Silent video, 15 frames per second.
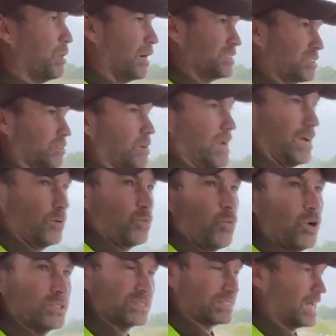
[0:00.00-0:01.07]
buzz
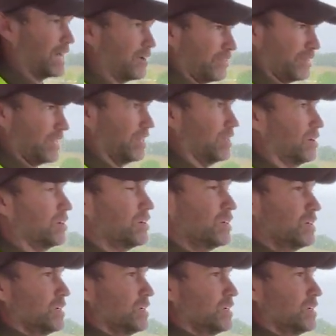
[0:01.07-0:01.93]
around one side or the other,